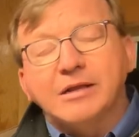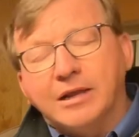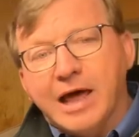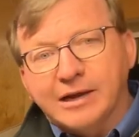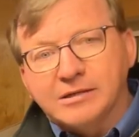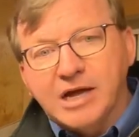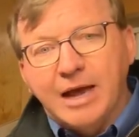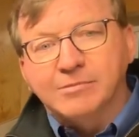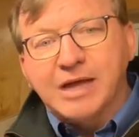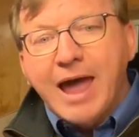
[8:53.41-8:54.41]
a lot of
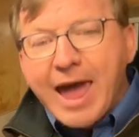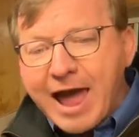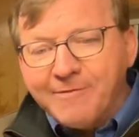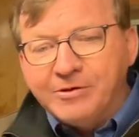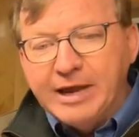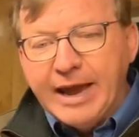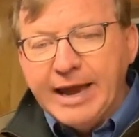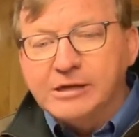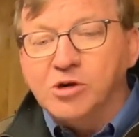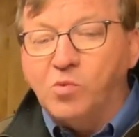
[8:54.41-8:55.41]
times a half a day
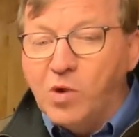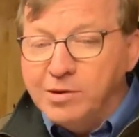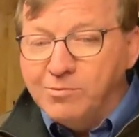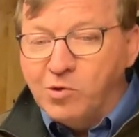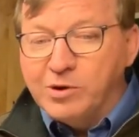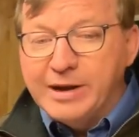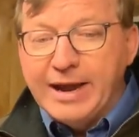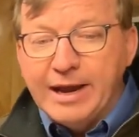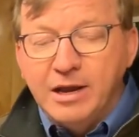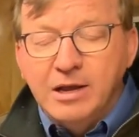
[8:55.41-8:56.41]
to one more
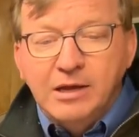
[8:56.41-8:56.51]
day